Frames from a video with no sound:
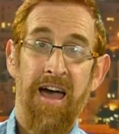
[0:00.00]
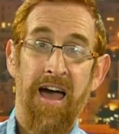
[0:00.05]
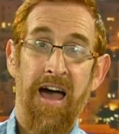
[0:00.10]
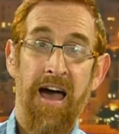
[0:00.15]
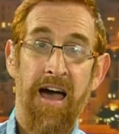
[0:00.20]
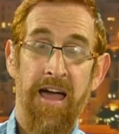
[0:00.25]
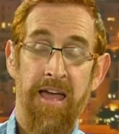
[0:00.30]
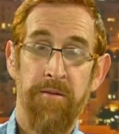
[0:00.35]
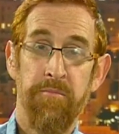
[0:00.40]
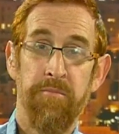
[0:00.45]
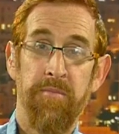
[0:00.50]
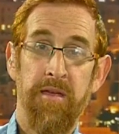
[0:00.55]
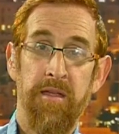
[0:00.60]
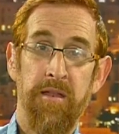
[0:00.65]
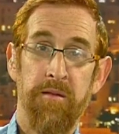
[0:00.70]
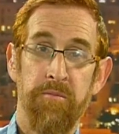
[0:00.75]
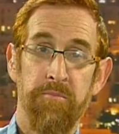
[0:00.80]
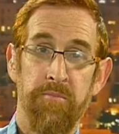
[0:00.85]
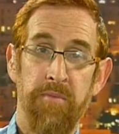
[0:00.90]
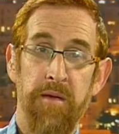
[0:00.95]

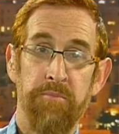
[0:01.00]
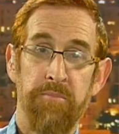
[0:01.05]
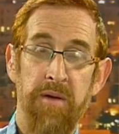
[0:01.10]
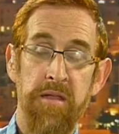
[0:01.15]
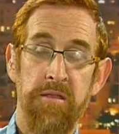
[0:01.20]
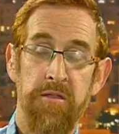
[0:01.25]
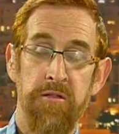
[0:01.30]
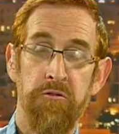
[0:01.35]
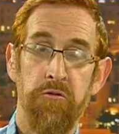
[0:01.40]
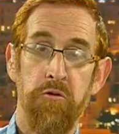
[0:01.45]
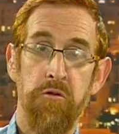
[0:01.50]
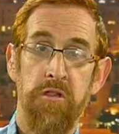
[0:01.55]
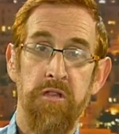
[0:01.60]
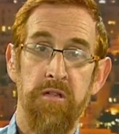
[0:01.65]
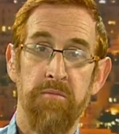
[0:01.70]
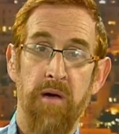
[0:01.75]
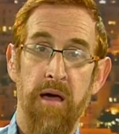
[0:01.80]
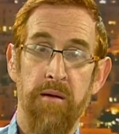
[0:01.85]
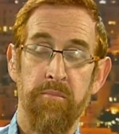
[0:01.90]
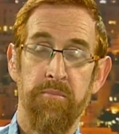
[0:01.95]
I'm based in
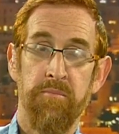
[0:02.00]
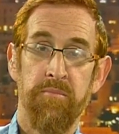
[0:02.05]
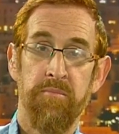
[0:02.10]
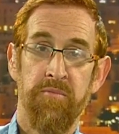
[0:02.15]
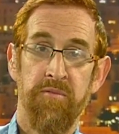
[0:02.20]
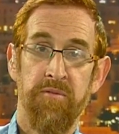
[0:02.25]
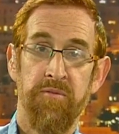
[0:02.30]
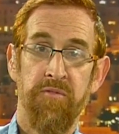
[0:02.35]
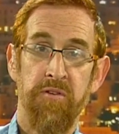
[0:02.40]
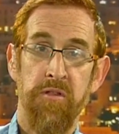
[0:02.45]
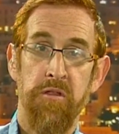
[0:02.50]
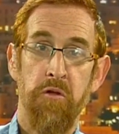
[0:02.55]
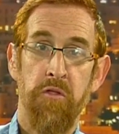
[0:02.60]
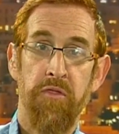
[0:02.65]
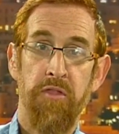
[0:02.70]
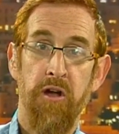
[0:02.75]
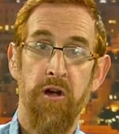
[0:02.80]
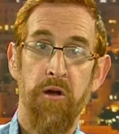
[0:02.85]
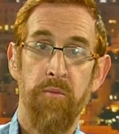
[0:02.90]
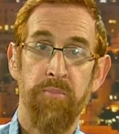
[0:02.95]
Jerusalem. I'm
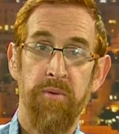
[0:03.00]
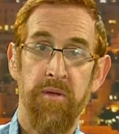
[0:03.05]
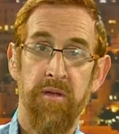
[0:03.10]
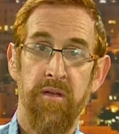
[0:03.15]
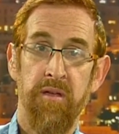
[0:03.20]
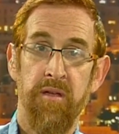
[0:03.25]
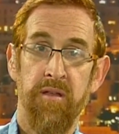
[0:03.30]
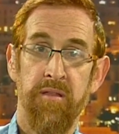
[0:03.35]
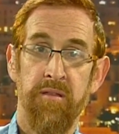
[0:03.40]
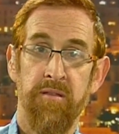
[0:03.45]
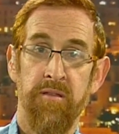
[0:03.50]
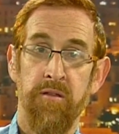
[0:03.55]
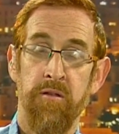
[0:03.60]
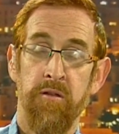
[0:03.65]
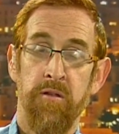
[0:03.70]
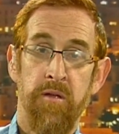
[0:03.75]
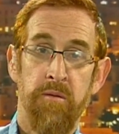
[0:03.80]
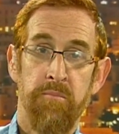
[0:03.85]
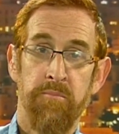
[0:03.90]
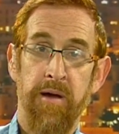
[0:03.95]
physiotherapy, and
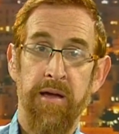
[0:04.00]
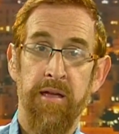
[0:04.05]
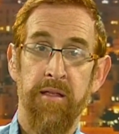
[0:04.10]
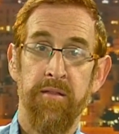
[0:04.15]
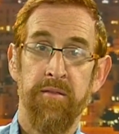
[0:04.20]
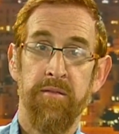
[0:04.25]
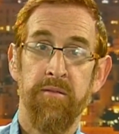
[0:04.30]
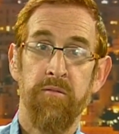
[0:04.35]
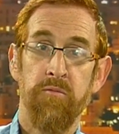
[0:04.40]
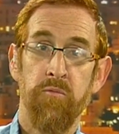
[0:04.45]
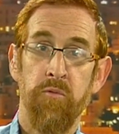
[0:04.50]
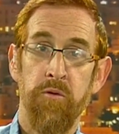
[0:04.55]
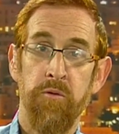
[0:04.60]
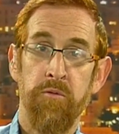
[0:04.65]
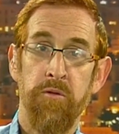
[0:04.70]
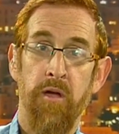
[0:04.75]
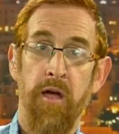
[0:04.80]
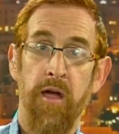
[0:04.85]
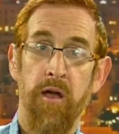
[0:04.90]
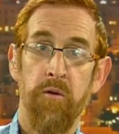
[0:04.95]
my
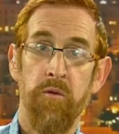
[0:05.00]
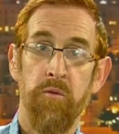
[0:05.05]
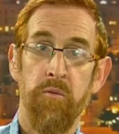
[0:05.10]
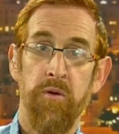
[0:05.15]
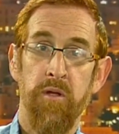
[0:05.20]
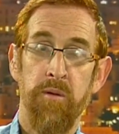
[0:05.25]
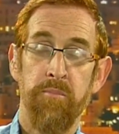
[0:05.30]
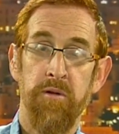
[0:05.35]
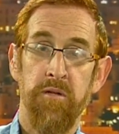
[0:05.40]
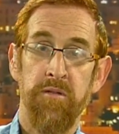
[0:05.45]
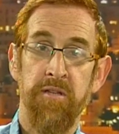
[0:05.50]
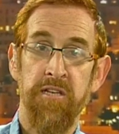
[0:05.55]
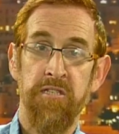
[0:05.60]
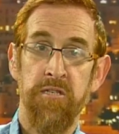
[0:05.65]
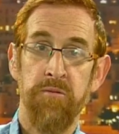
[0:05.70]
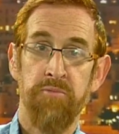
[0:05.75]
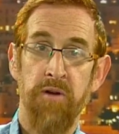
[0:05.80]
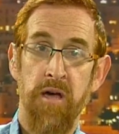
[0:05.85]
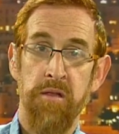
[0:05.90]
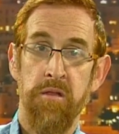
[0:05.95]
entire
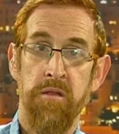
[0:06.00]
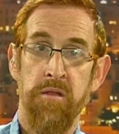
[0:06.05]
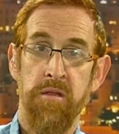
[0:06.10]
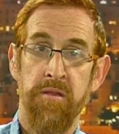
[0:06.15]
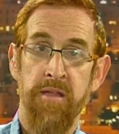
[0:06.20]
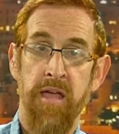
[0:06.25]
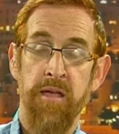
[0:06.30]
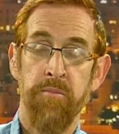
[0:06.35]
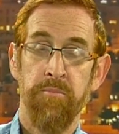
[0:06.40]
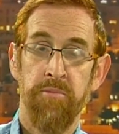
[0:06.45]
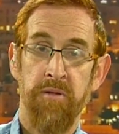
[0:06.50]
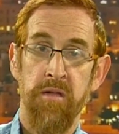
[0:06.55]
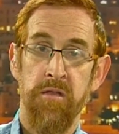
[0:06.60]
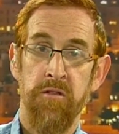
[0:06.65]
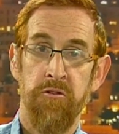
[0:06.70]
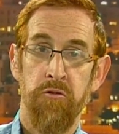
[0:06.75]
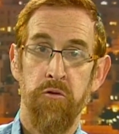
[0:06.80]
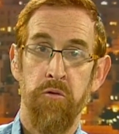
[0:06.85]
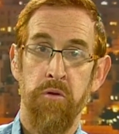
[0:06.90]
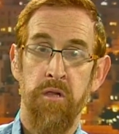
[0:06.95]
rehabilitation process is taking place
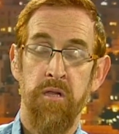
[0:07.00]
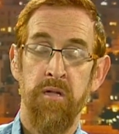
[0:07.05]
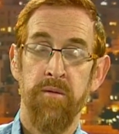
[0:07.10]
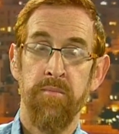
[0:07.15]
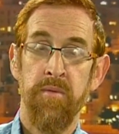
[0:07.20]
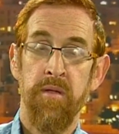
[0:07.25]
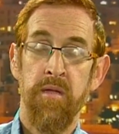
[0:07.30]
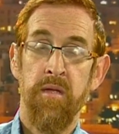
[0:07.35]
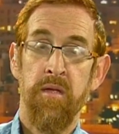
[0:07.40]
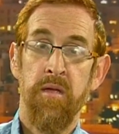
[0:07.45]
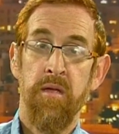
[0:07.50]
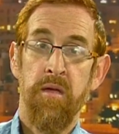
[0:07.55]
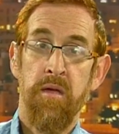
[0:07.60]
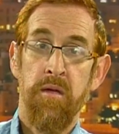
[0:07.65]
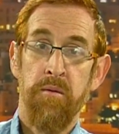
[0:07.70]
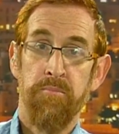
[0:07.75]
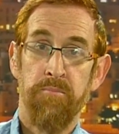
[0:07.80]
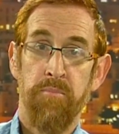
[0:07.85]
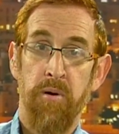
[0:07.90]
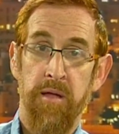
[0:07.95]
in Jerusalem.
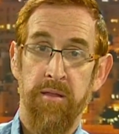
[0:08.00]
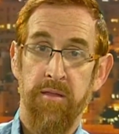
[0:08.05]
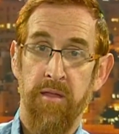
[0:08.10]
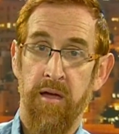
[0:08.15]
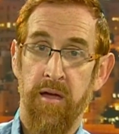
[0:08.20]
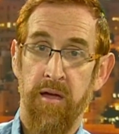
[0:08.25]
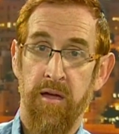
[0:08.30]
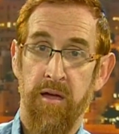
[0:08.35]
But